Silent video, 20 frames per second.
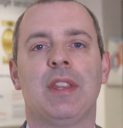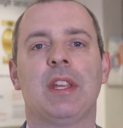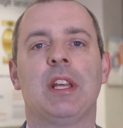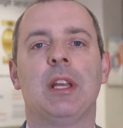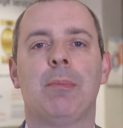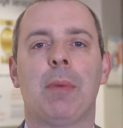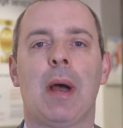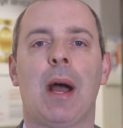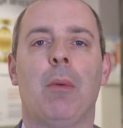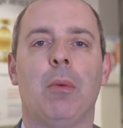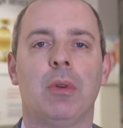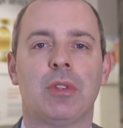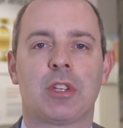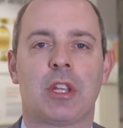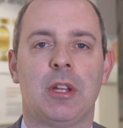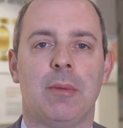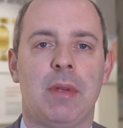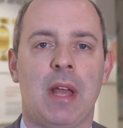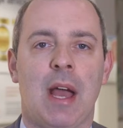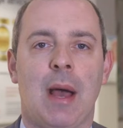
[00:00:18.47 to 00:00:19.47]
and think about
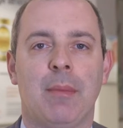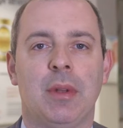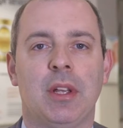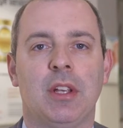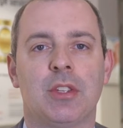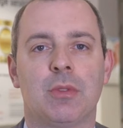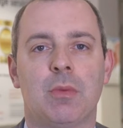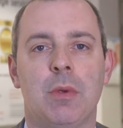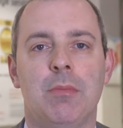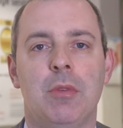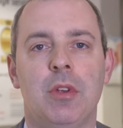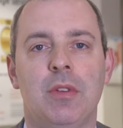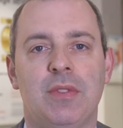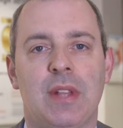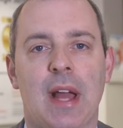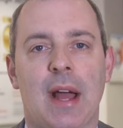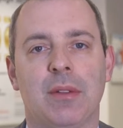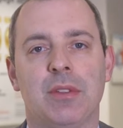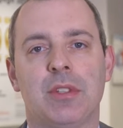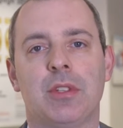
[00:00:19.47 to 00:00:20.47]
what's going to be happening as we move
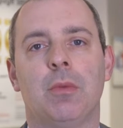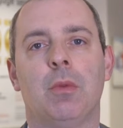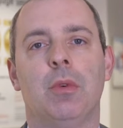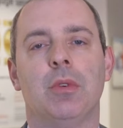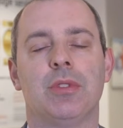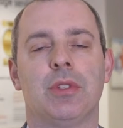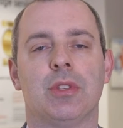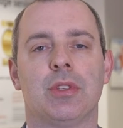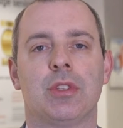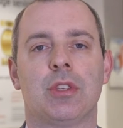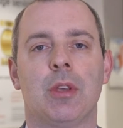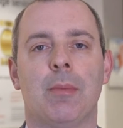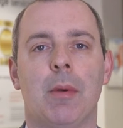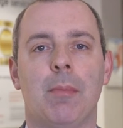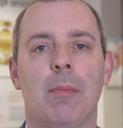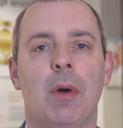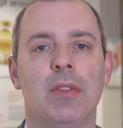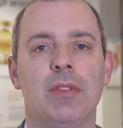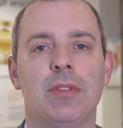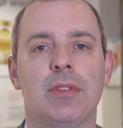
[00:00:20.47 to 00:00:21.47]
down towards the
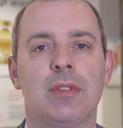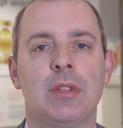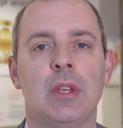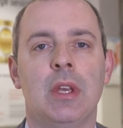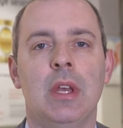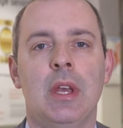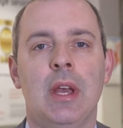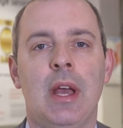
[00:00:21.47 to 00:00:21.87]
summer months